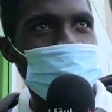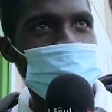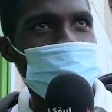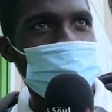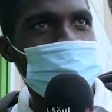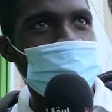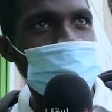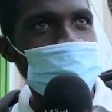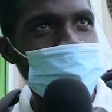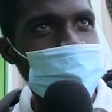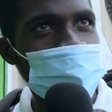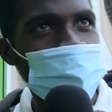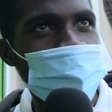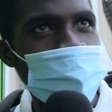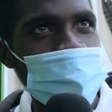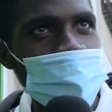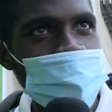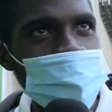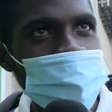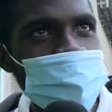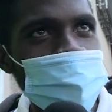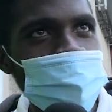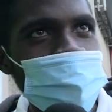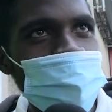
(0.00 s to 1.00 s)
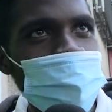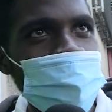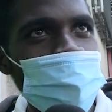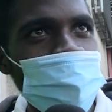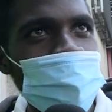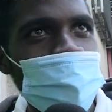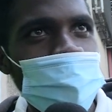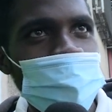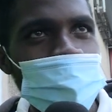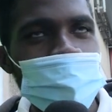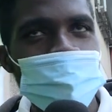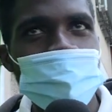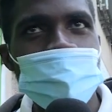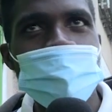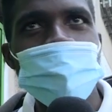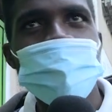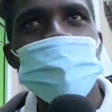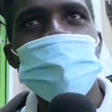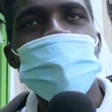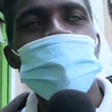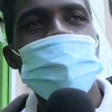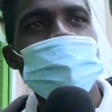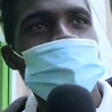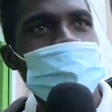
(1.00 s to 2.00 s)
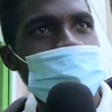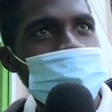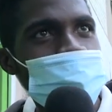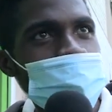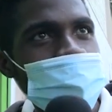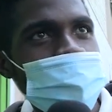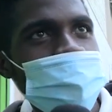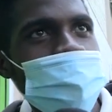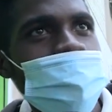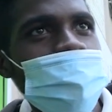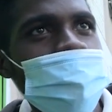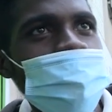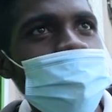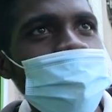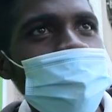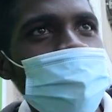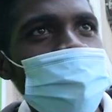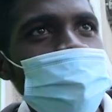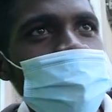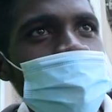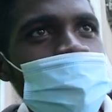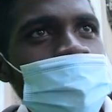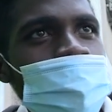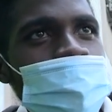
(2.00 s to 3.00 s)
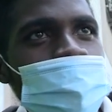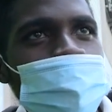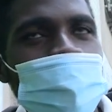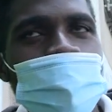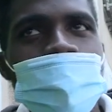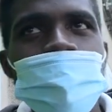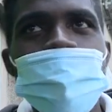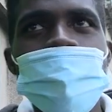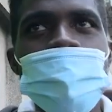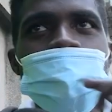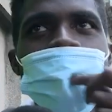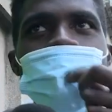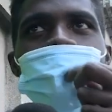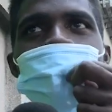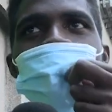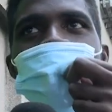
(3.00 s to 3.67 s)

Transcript: a blink of that. However, it changed dramatically. So I think